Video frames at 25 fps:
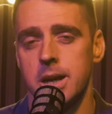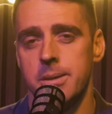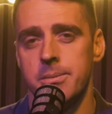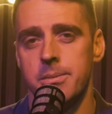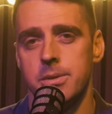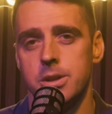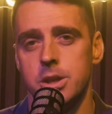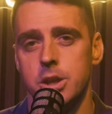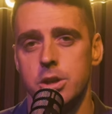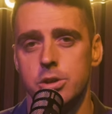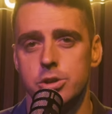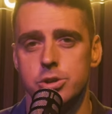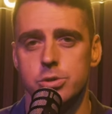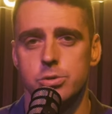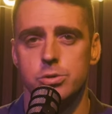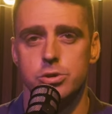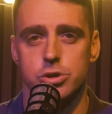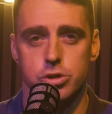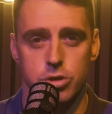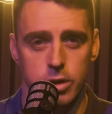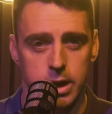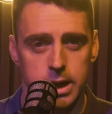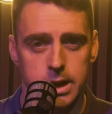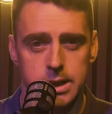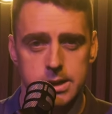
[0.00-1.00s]
usual
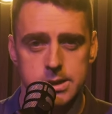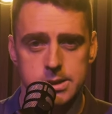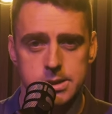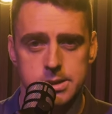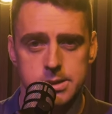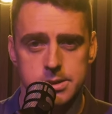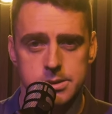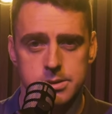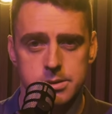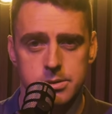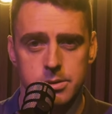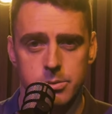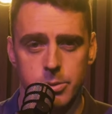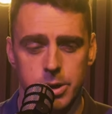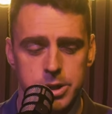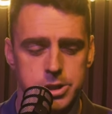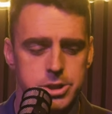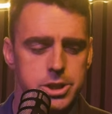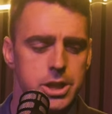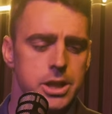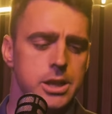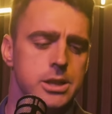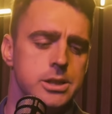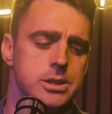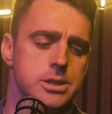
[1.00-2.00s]
tricks,
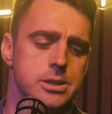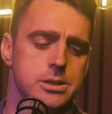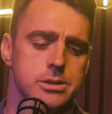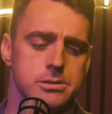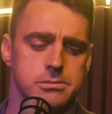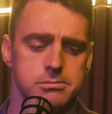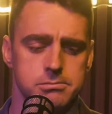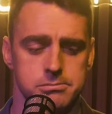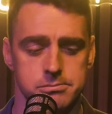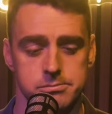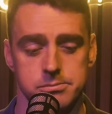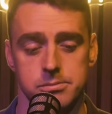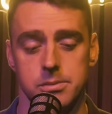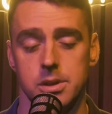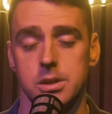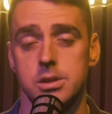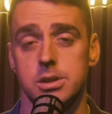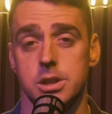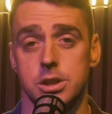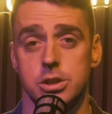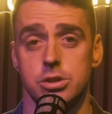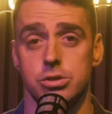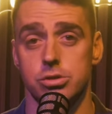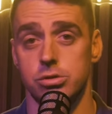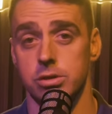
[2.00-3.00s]
which is
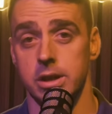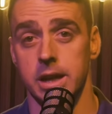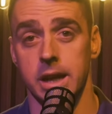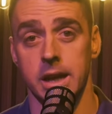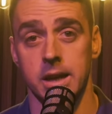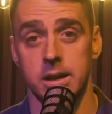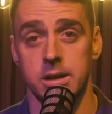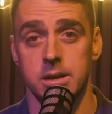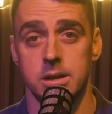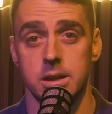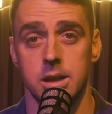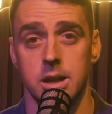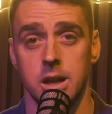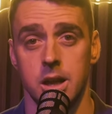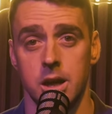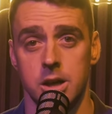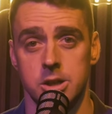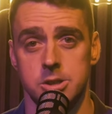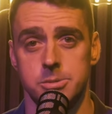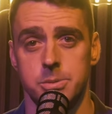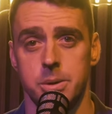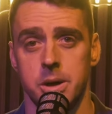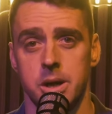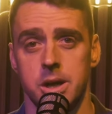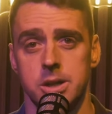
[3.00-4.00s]
destroying
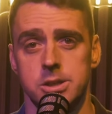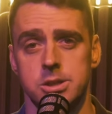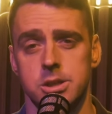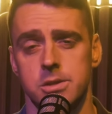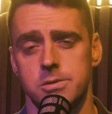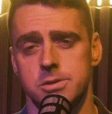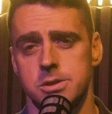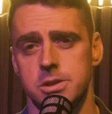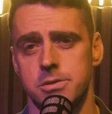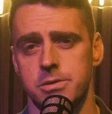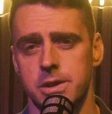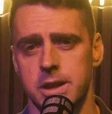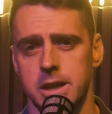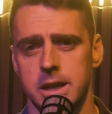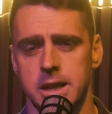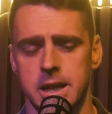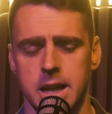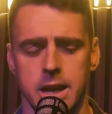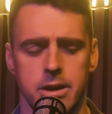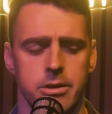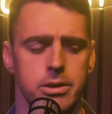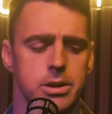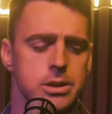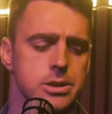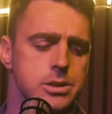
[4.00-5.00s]
large parts of civilian
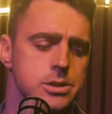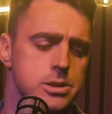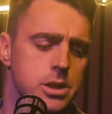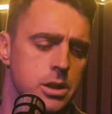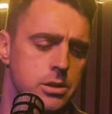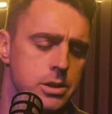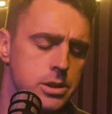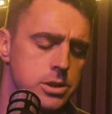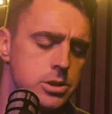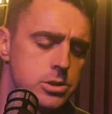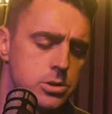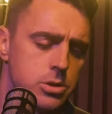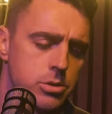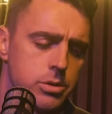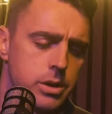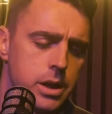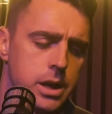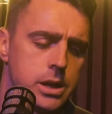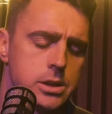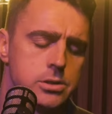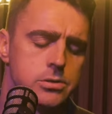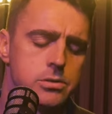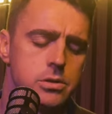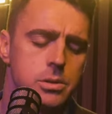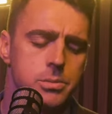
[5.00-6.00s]
areas. So this story
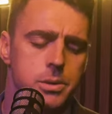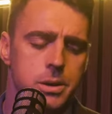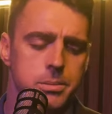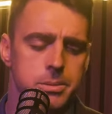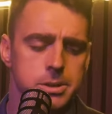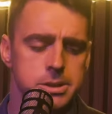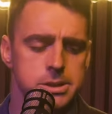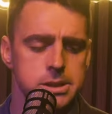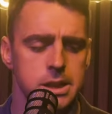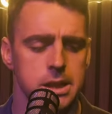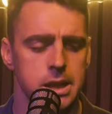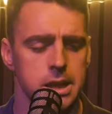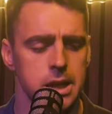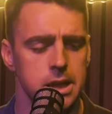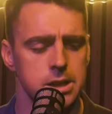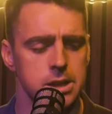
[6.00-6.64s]
here is from the BBC.